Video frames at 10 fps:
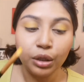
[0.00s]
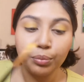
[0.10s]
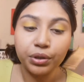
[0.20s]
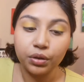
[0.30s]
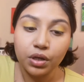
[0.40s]

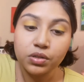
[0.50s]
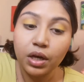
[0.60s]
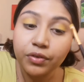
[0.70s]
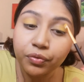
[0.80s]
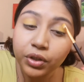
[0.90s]
but you also
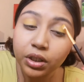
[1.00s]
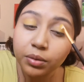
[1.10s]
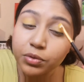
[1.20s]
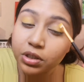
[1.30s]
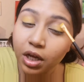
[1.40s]
have the
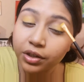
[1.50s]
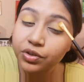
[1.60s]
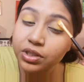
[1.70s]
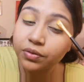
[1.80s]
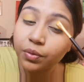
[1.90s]
freedom to lock
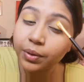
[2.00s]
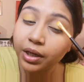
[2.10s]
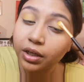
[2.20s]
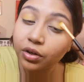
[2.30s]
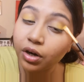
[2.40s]
yourself
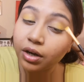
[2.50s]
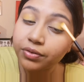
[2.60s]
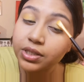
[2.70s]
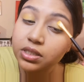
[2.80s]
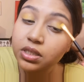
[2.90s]
away in your
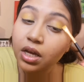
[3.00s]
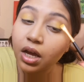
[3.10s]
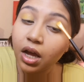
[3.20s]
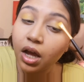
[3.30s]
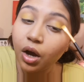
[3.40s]
office
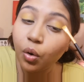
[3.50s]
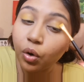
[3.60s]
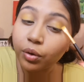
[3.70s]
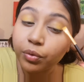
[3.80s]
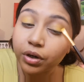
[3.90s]

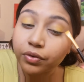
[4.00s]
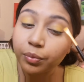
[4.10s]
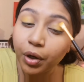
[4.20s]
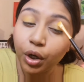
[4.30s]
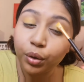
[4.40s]
or work from
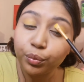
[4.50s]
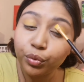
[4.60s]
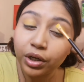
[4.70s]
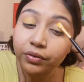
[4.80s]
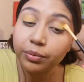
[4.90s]
home,
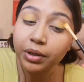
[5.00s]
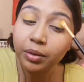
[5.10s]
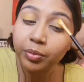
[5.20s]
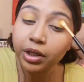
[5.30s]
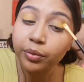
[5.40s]
whatever it may
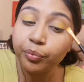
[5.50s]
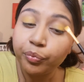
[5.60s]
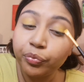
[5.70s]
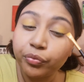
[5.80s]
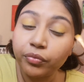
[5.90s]
be.
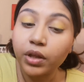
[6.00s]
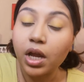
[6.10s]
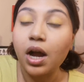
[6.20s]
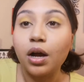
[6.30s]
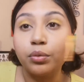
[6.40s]

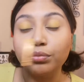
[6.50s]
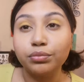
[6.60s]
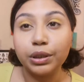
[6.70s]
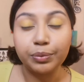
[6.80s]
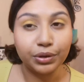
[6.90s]

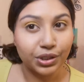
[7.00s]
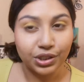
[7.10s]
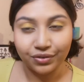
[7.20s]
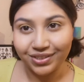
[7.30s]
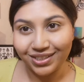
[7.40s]
People in the
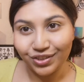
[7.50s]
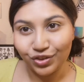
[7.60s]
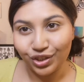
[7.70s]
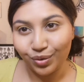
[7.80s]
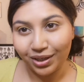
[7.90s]
service
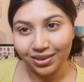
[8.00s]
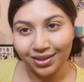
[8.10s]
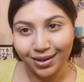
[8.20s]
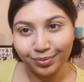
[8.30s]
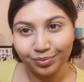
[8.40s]
industry don't get
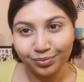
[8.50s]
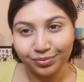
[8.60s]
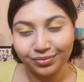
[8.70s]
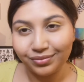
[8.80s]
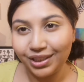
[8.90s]
that.
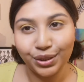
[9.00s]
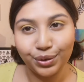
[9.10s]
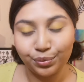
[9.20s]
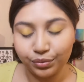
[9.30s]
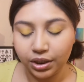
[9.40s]
They don't.